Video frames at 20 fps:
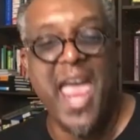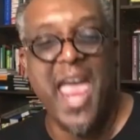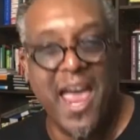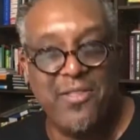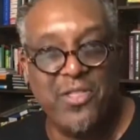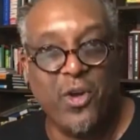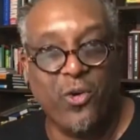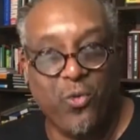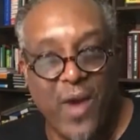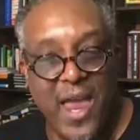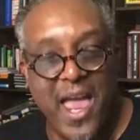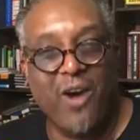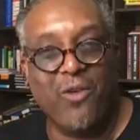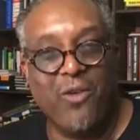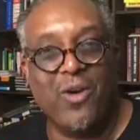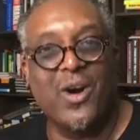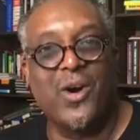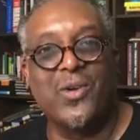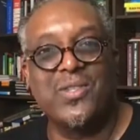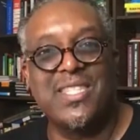The
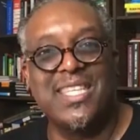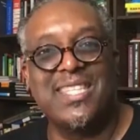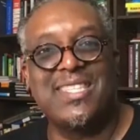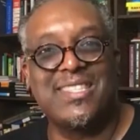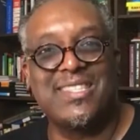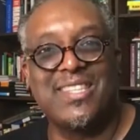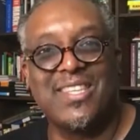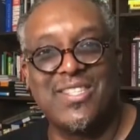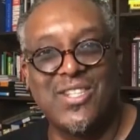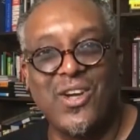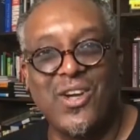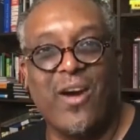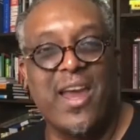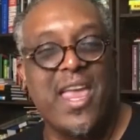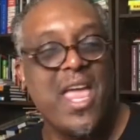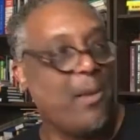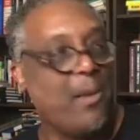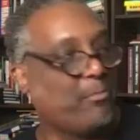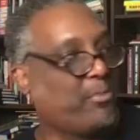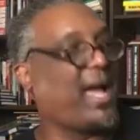railroad, this is the story,
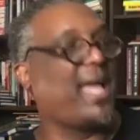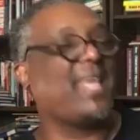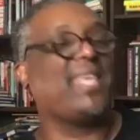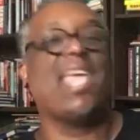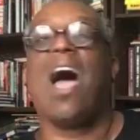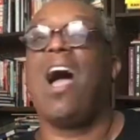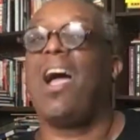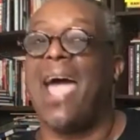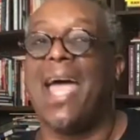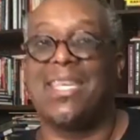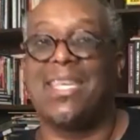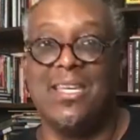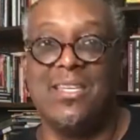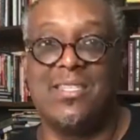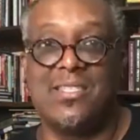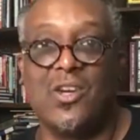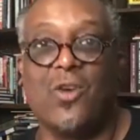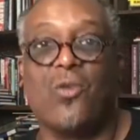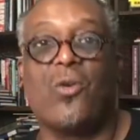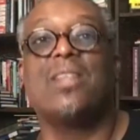but y'all got these
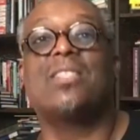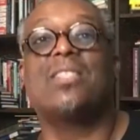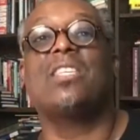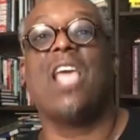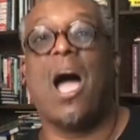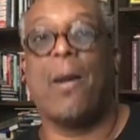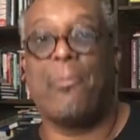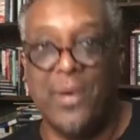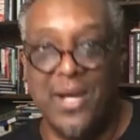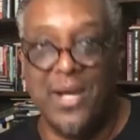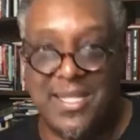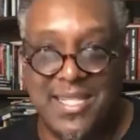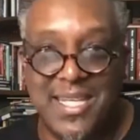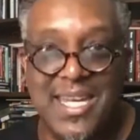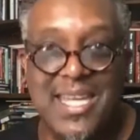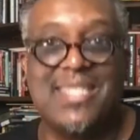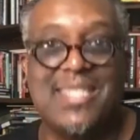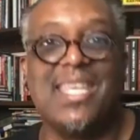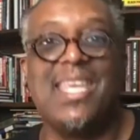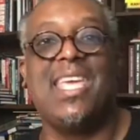stories, so y'all put
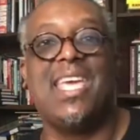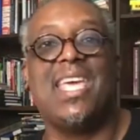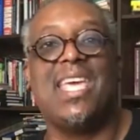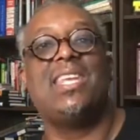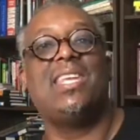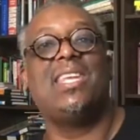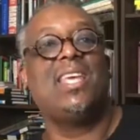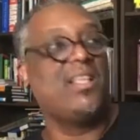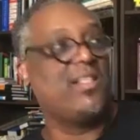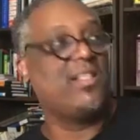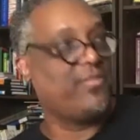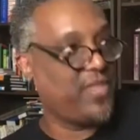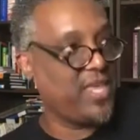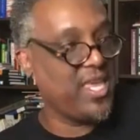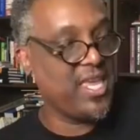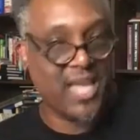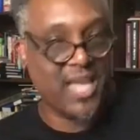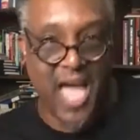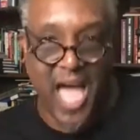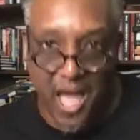these in the
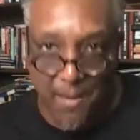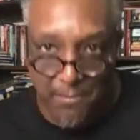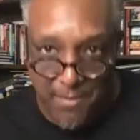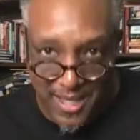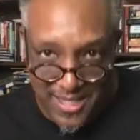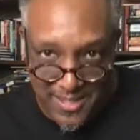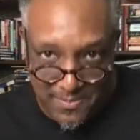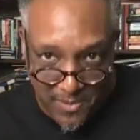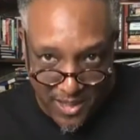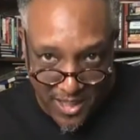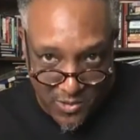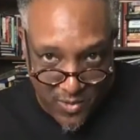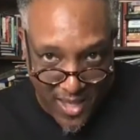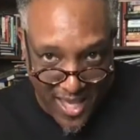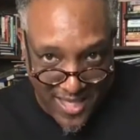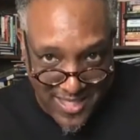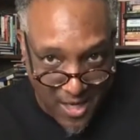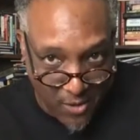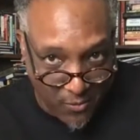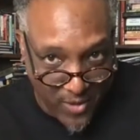comments, because when
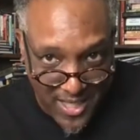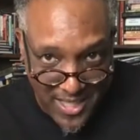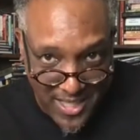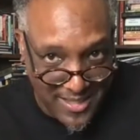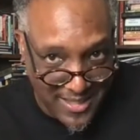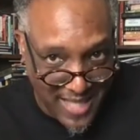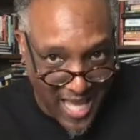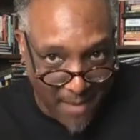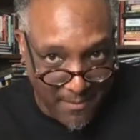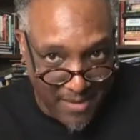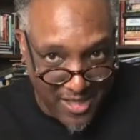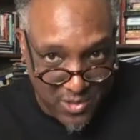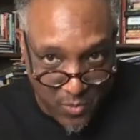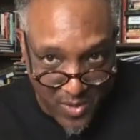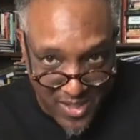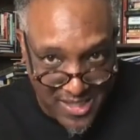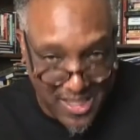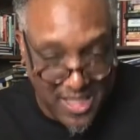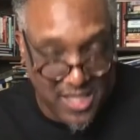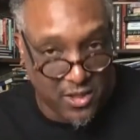I read these comments, we
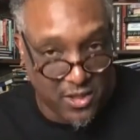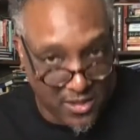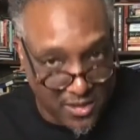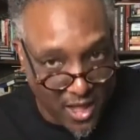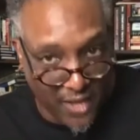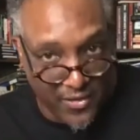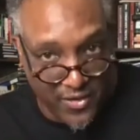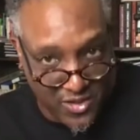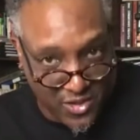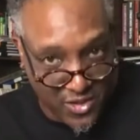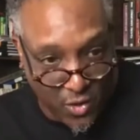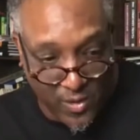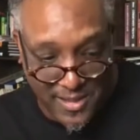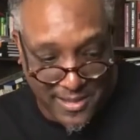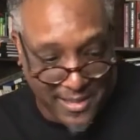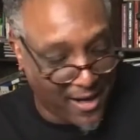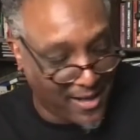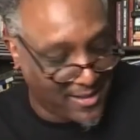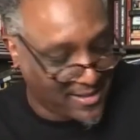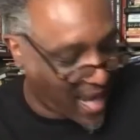see the other stories
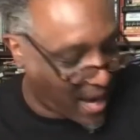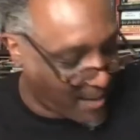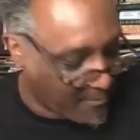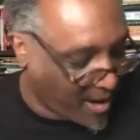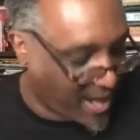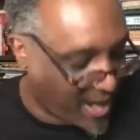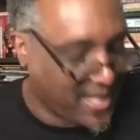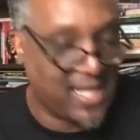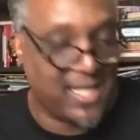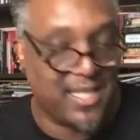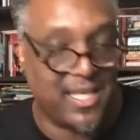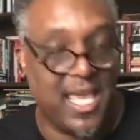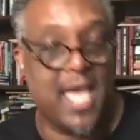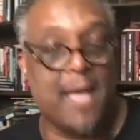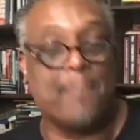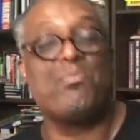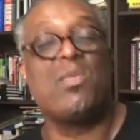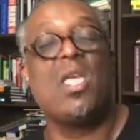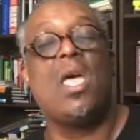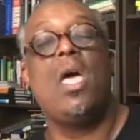Larry Ty probably didn't
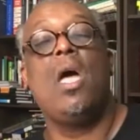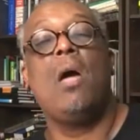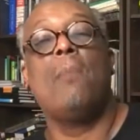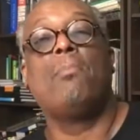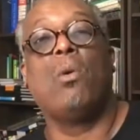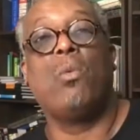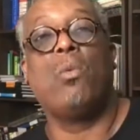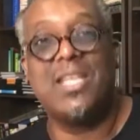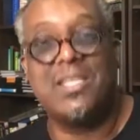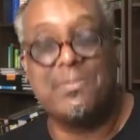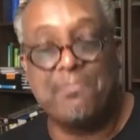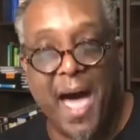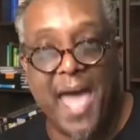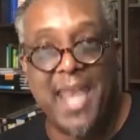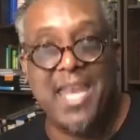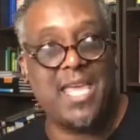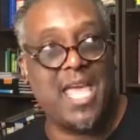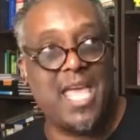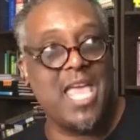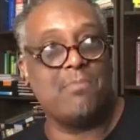get. But when his
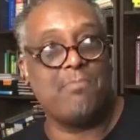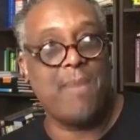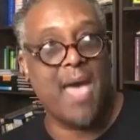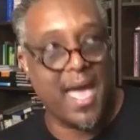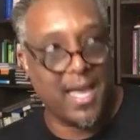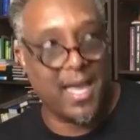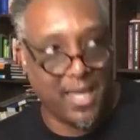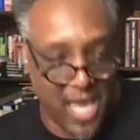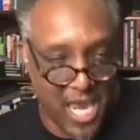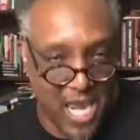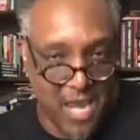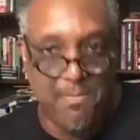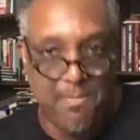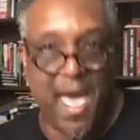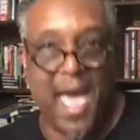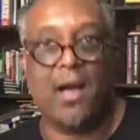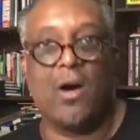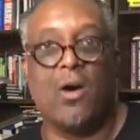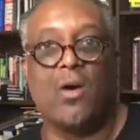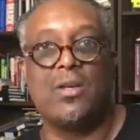body came
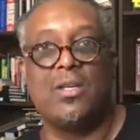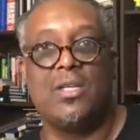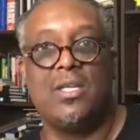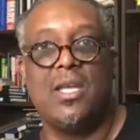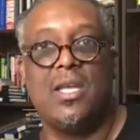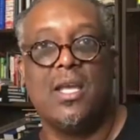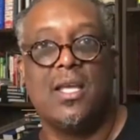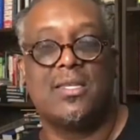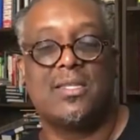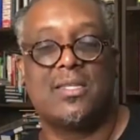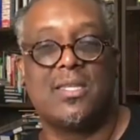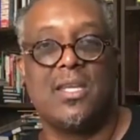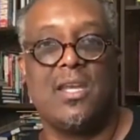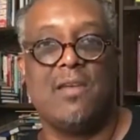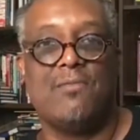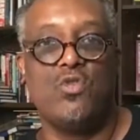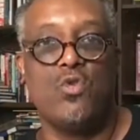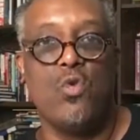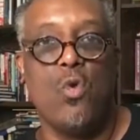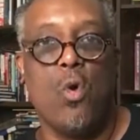back on the city
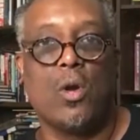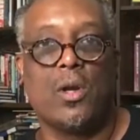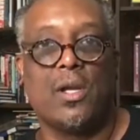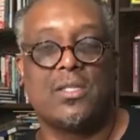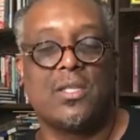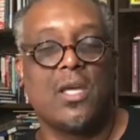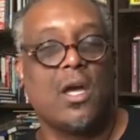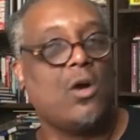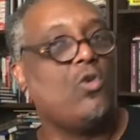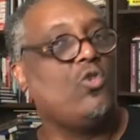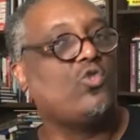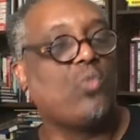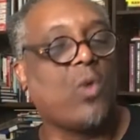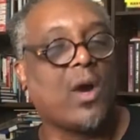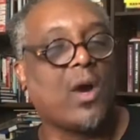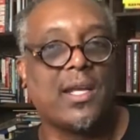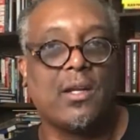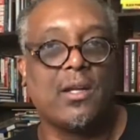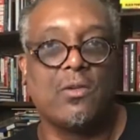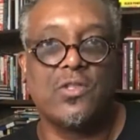of New Orleans. Who's
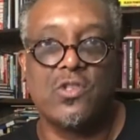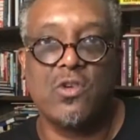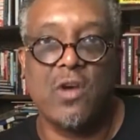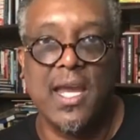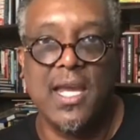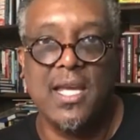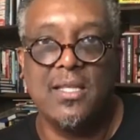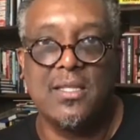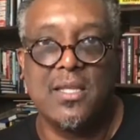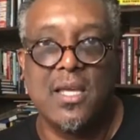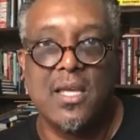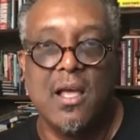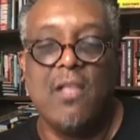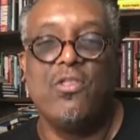working those trains?